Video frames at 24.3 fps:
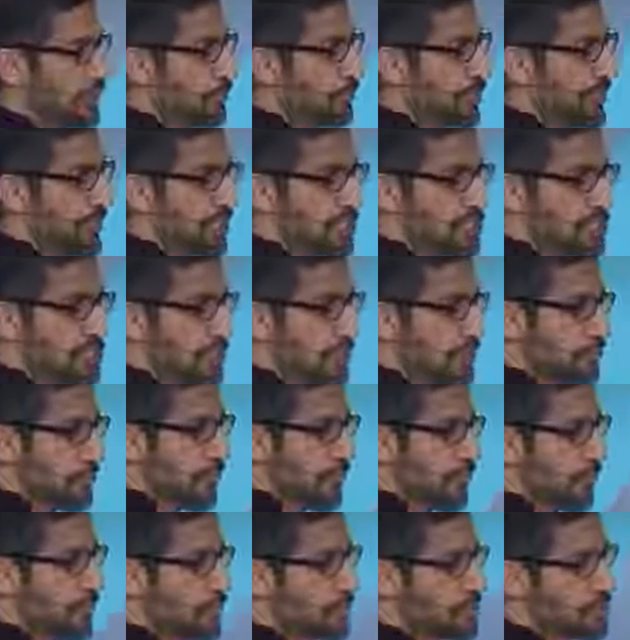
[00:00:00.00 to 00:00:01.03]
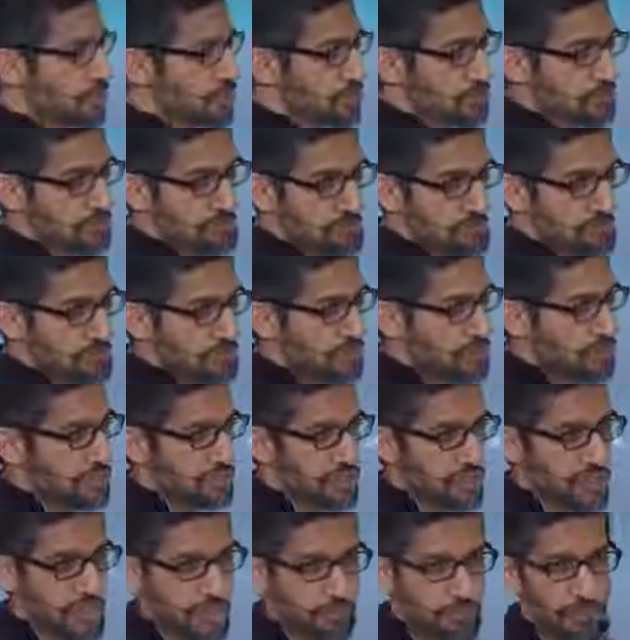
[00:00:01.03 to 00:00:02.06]
be it C P Us,
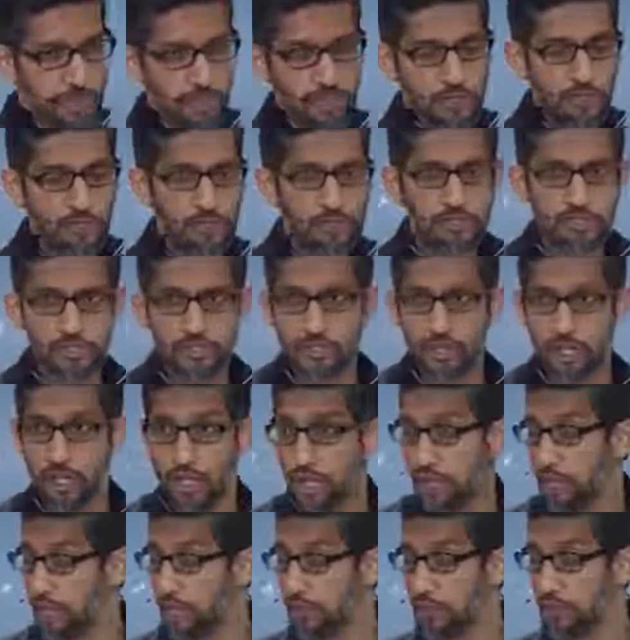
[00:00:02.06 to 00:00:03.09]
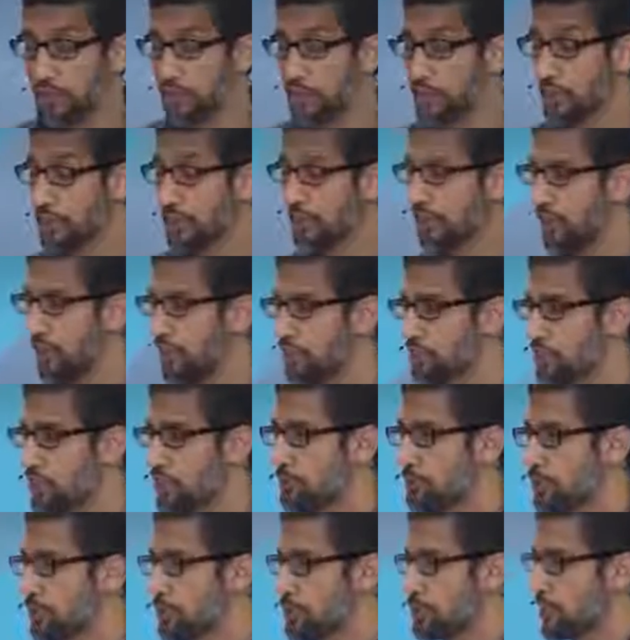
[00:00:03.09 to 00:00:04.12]
G P Us, uh, including the great
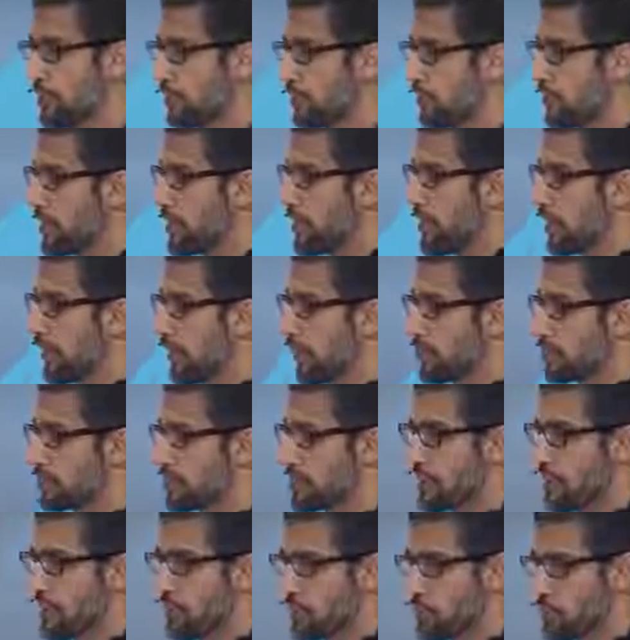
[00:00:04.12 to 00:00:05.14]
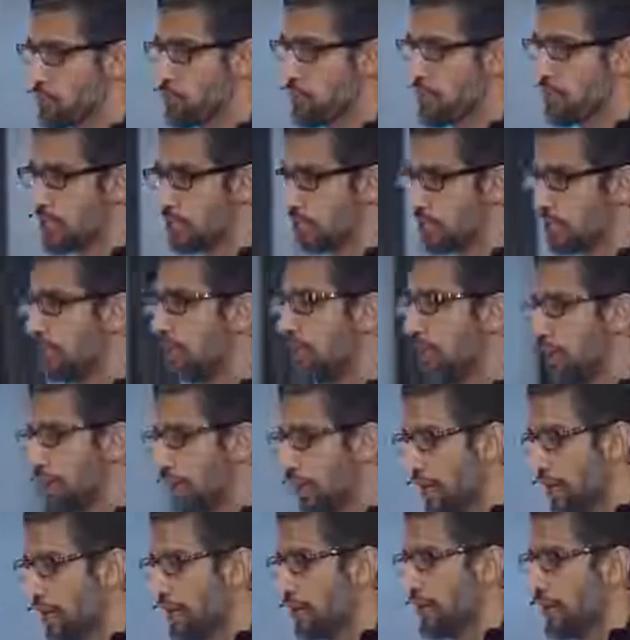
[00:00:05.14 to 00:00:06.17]
G P Us NVIDIA announced last week,
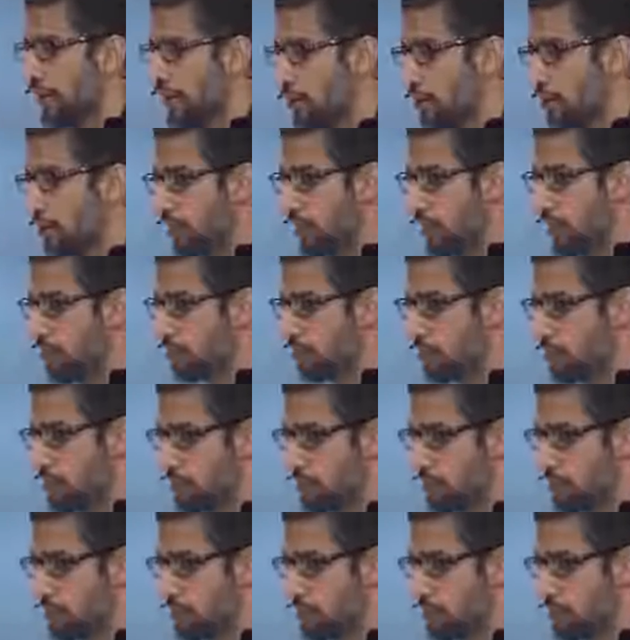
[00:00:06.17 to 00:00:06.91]
and now Cloud